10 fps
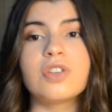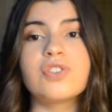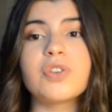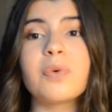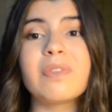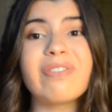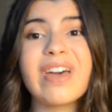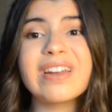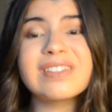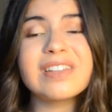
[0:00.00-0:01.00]
So
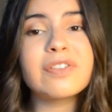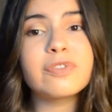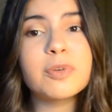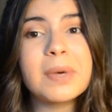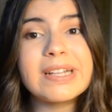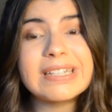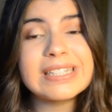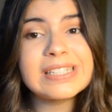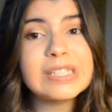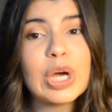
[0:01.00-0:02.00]
that is it for my
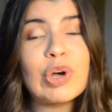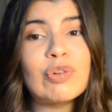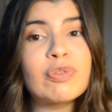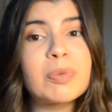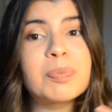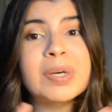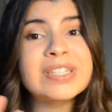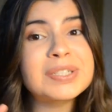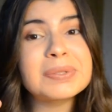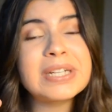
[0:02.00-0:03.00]
list of books
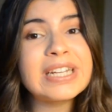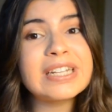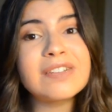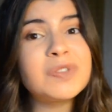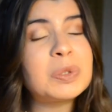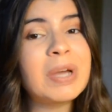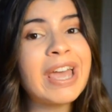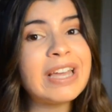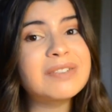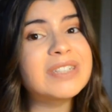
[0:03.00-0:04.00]
to read if you
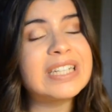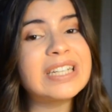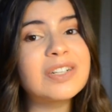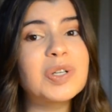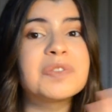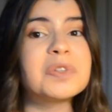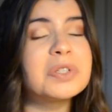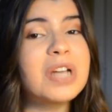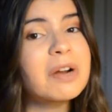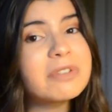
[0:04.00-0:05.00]
hate reading or if you're
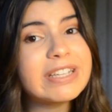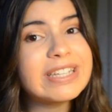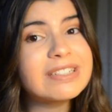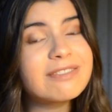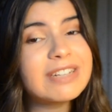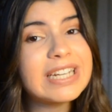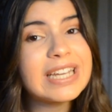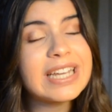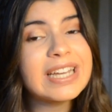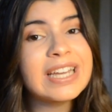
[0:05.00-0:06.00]
not really into
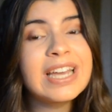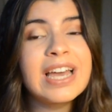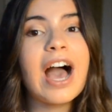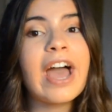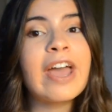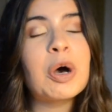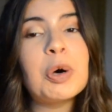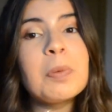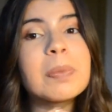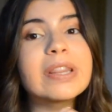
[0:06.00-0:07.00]
reading. I
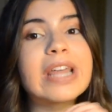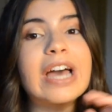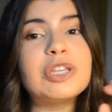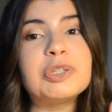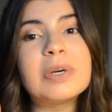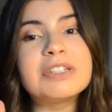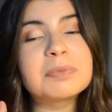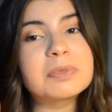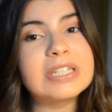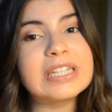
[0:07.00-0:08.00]
hope that you end
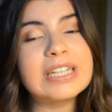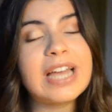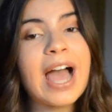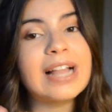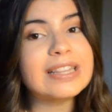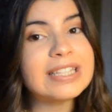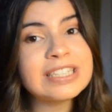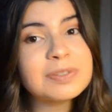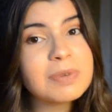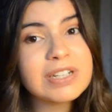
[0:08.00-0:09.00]
up reading at
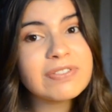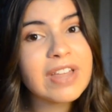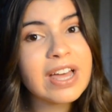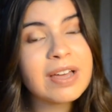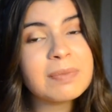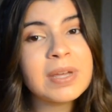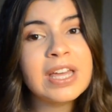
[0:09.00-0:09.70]
least one of them.